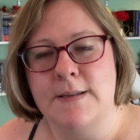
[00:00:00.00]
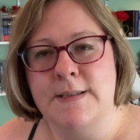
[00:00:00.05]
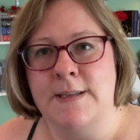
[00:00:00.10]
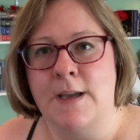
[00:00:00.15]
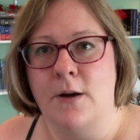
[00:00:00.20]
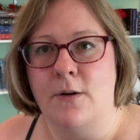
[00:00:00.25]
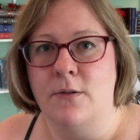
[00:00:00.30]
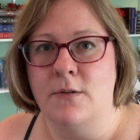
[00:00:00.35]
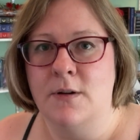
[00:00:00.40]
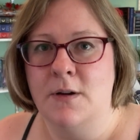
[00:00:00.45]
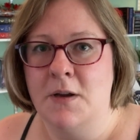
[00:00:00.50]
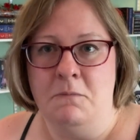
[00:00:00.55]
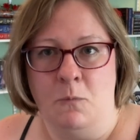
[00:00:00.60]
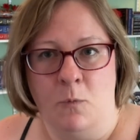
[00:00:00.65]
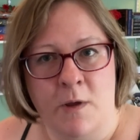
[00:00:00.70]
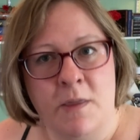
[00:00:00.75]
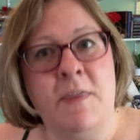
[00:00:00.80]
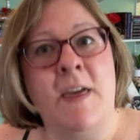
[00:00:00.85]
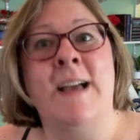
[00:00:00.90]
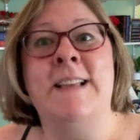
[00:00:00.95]
So
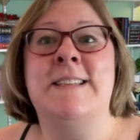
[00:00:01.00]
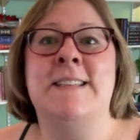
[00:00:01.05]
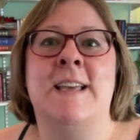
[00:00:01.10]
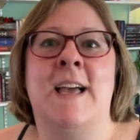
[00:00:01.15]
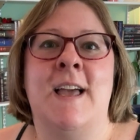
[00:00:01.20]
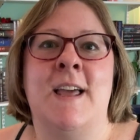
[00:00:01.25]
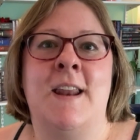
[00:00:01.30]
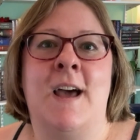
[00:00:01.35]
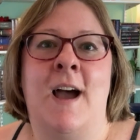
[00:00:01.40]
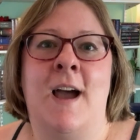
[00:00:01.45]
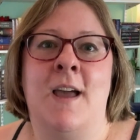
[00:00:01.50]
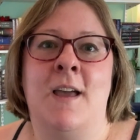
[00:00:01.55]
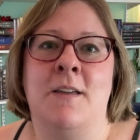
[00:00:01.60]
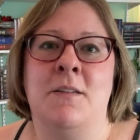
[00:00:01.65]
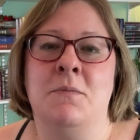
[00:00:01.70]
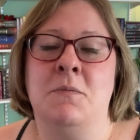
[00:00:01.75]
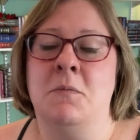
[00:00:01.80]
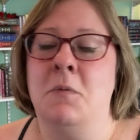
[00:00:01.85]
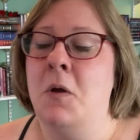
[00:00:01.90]
with that said, I